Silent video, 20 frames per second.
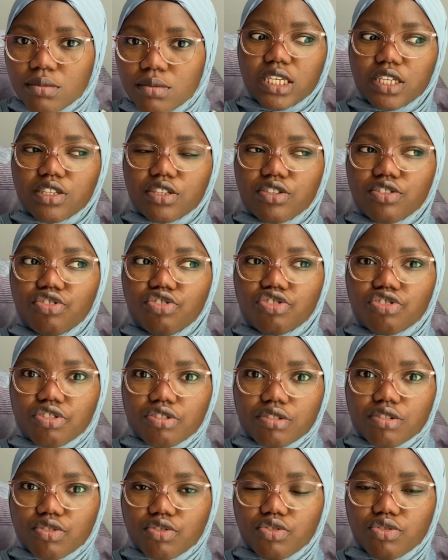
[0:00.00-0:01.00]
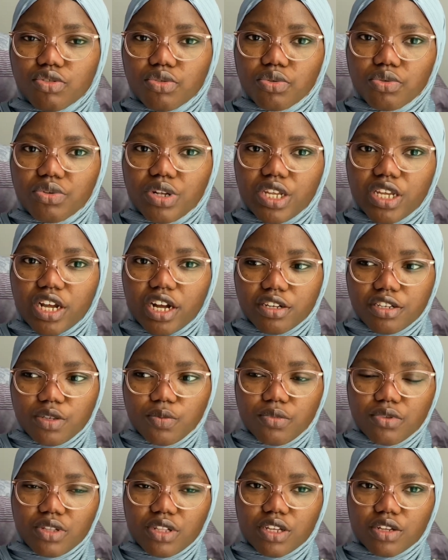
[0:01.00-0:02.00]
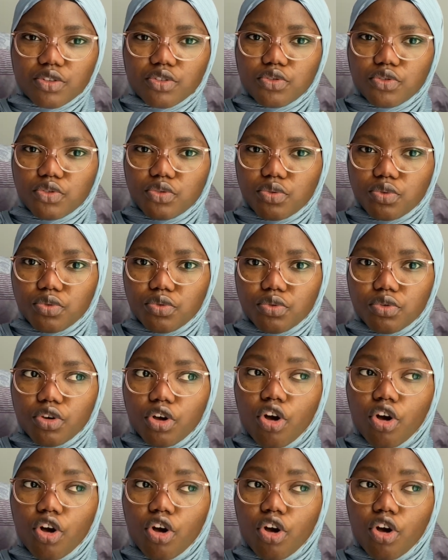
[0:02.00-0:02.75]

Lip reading: is not solely attributed to,